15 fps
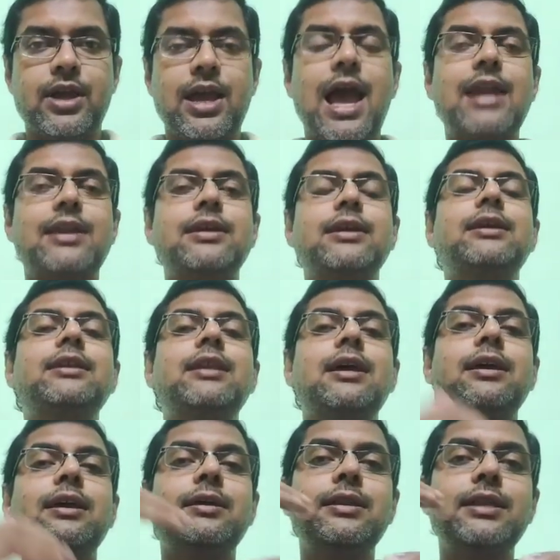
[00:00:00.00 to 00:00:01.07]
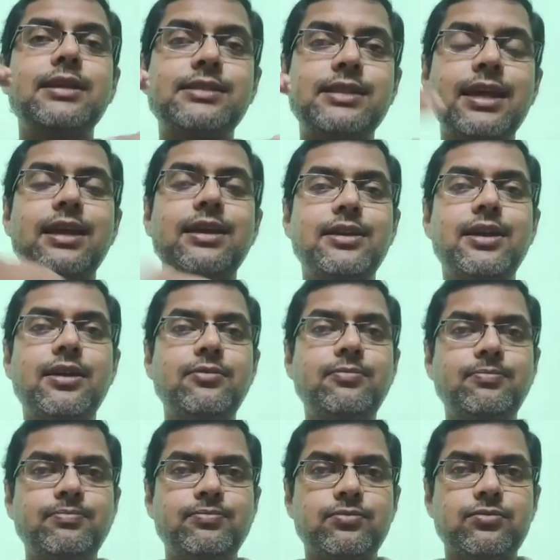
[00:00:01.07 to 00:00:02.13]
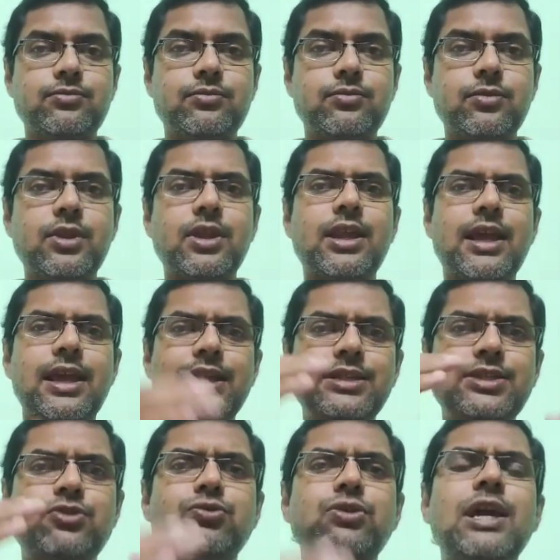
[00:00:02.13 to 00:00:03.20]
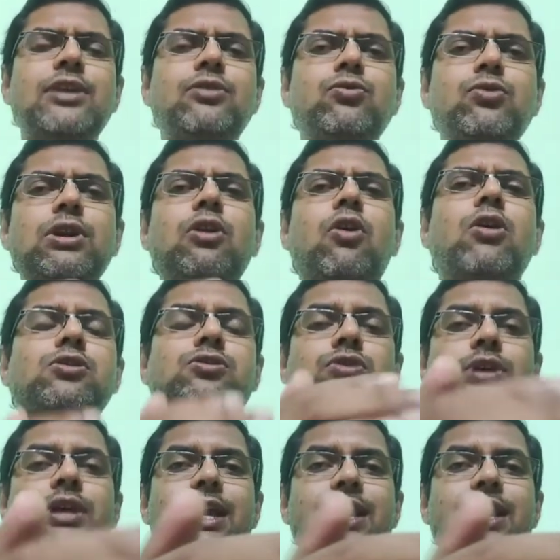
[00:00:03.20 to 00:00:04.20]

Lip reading: And in the second term, a student will also